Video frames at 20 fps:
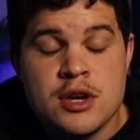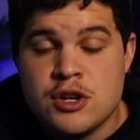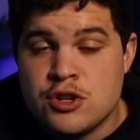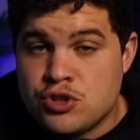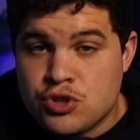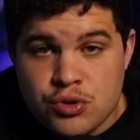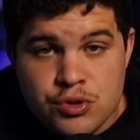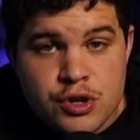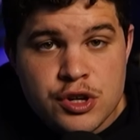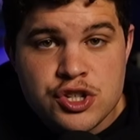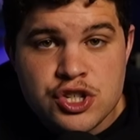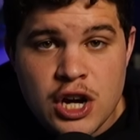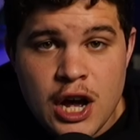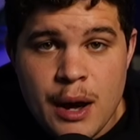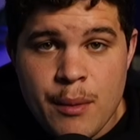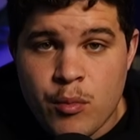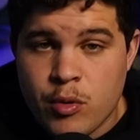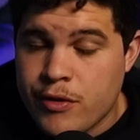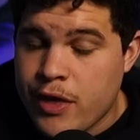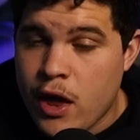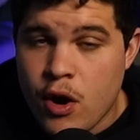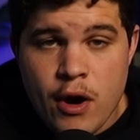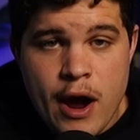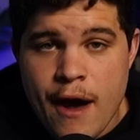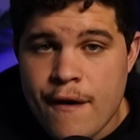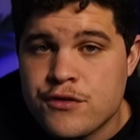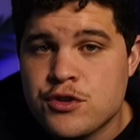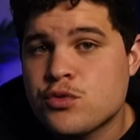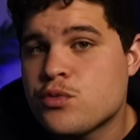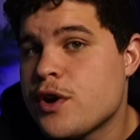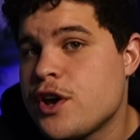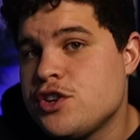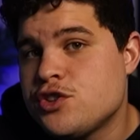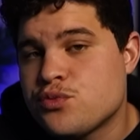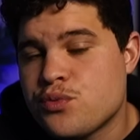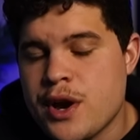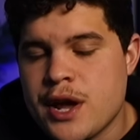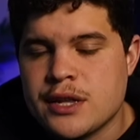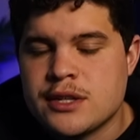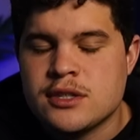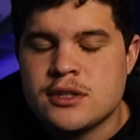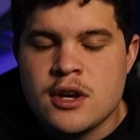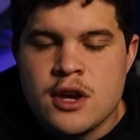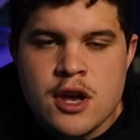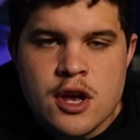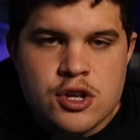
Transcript: do their job where they don't have to raise rates.